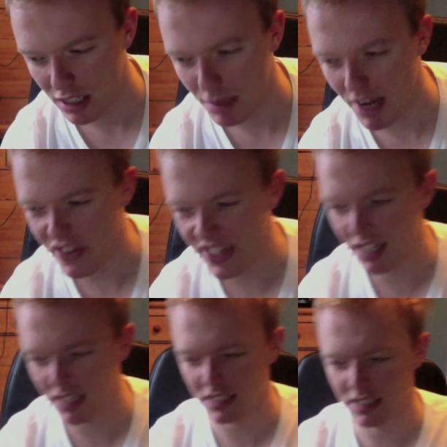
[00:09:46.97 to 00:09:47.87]
But I
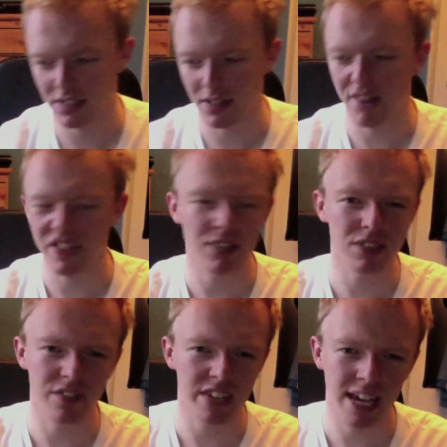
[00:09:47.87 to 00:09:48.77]
think there was
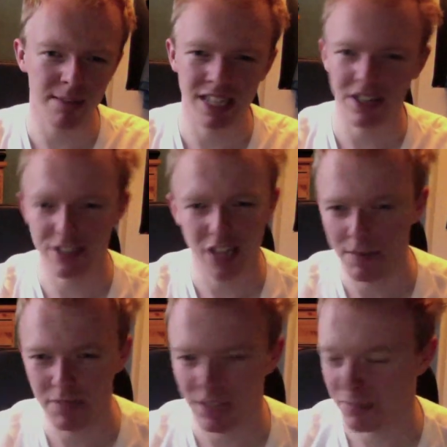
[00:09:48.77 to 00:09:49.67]
other games out at the time
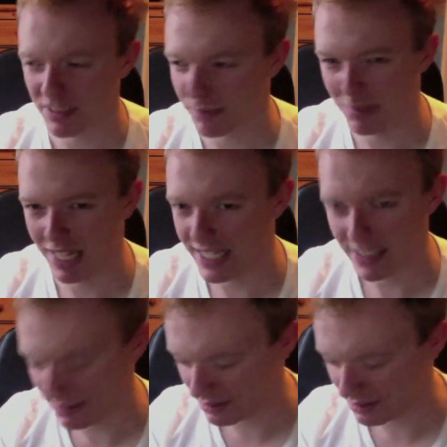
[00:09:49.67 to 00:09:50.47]
that I must have been playing.